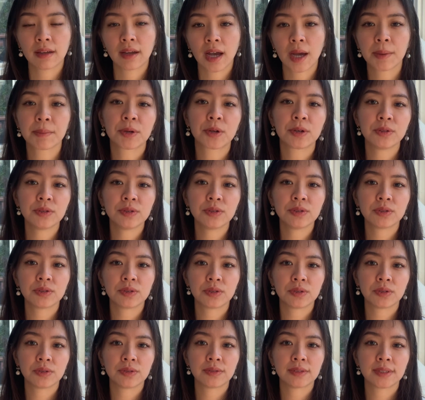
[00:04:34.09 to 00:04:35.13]
I'm going to
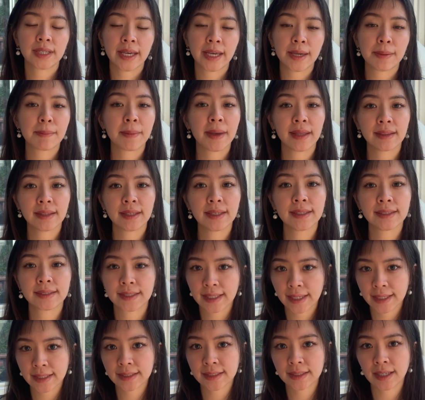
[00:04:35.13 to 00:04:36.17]
use a mentee's
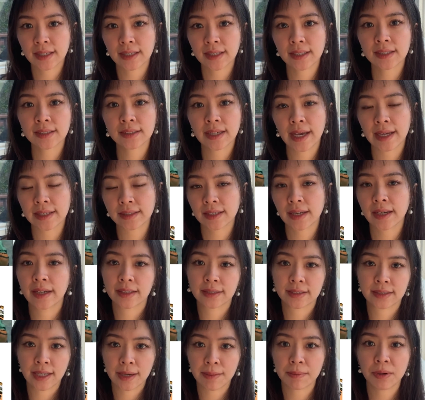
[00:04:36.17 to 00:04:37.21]
case studies as an
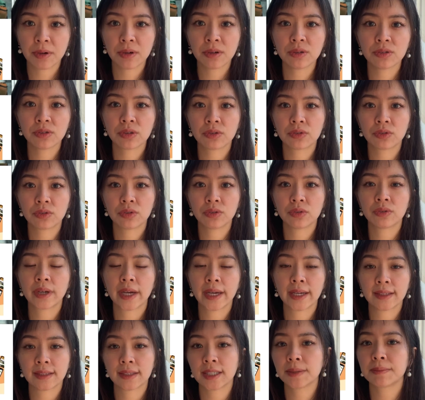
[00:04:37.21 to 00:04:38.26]
example to do
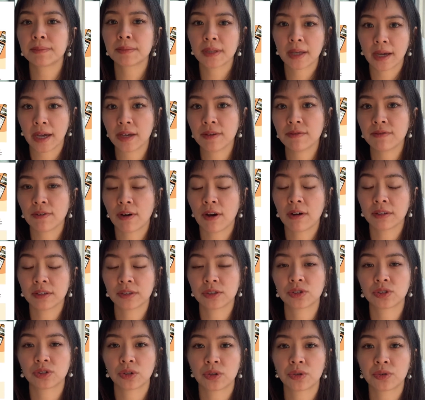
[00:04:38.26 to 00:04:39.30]
a deep dive on the
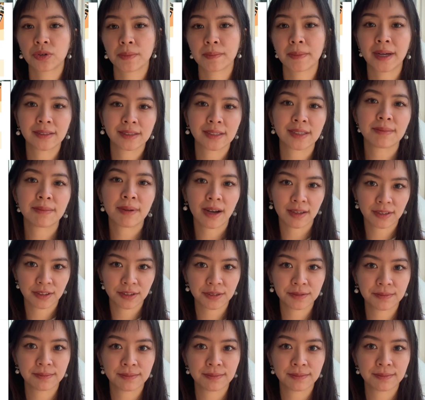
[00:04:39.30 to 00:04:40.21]
story mountain model.